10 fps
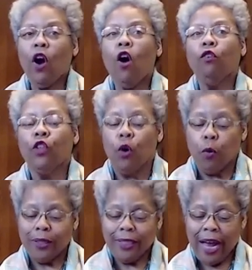We all
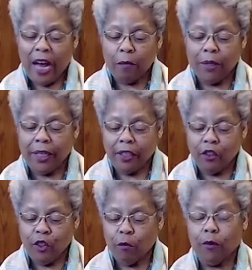know what's
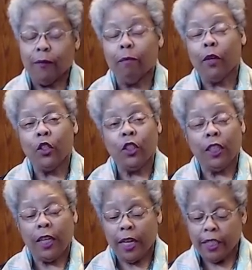happening to the mar
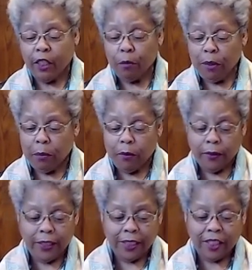marginalized
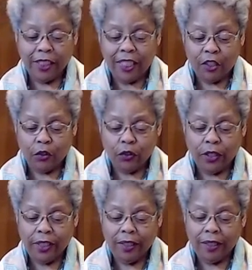peoples in this
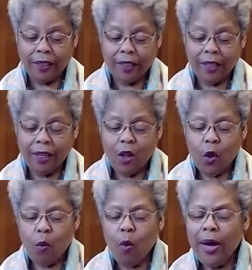country.
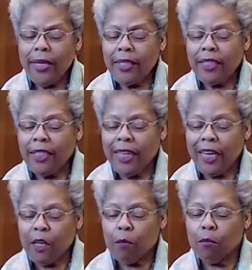Why does
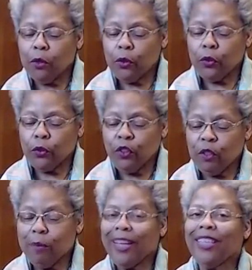it take
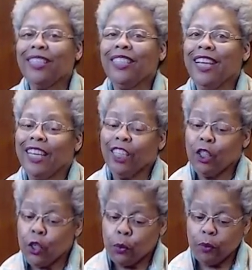murder to make us
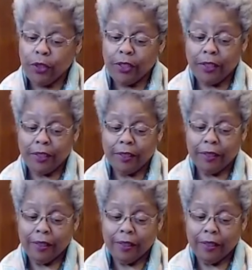take note?